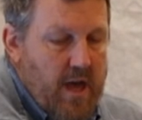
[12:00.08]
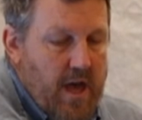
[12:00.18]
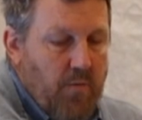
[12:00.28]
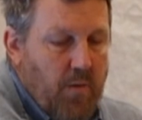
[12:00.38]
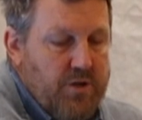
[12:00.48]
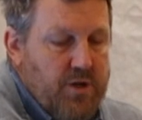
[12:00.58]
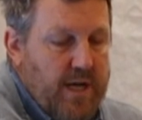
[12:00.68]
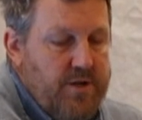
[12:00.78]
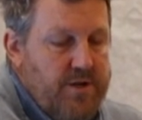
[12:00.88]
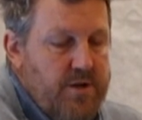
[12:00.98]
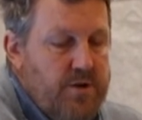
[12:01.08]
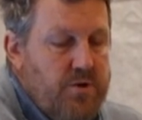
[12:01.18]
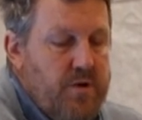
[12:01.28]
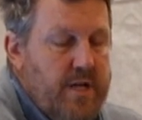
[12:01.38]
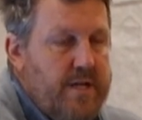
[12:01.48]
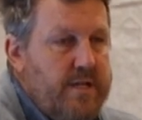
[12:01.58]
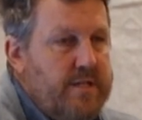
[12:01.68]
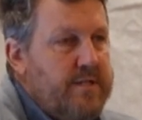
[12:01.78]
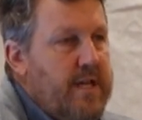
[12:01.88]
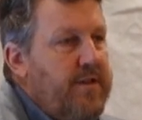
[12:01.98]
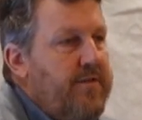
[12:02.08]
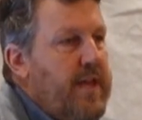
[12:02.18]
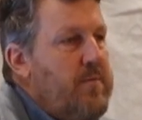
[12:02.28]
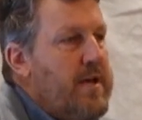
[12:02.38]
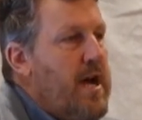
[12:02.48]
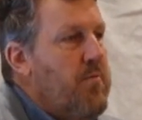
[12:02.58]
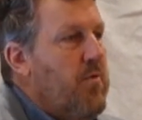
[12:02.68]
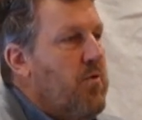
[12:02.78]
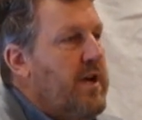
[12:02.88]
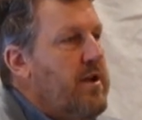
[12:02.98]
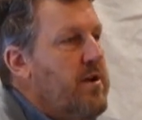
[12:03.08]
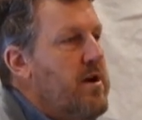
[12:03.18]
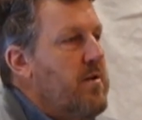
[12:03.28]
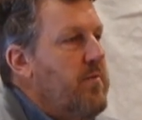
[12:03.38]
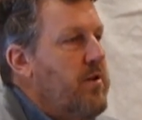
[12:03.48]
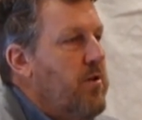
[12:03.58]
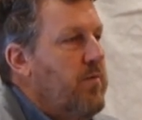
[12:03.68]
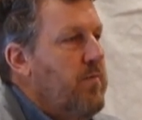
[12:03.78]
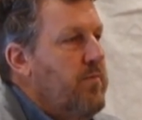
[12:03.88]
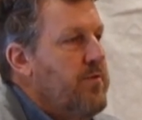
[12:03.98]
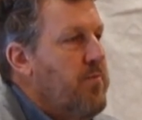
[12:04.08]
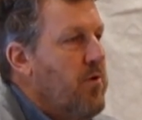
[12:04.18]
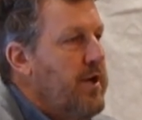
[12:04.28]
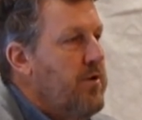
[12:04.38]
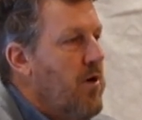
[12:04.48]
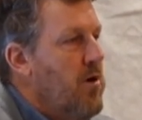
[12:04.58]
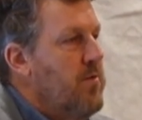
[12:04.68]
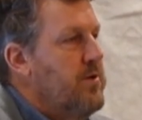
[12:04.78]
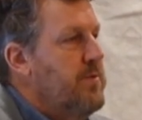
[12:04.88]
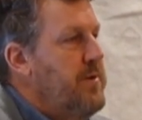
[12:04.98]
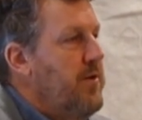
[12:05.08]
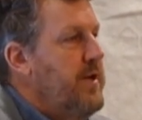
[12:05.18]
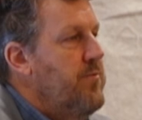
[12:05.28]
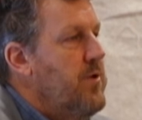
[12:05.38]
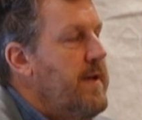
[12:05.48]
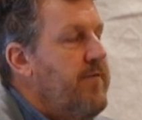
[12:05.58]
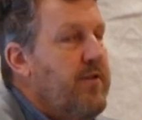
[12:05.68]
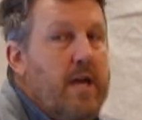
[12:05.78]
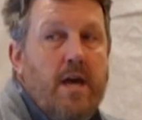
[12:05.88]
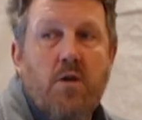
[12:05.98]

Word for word: And what we're trying to do is at the same time we're working on you know, supporting growers, building reefs,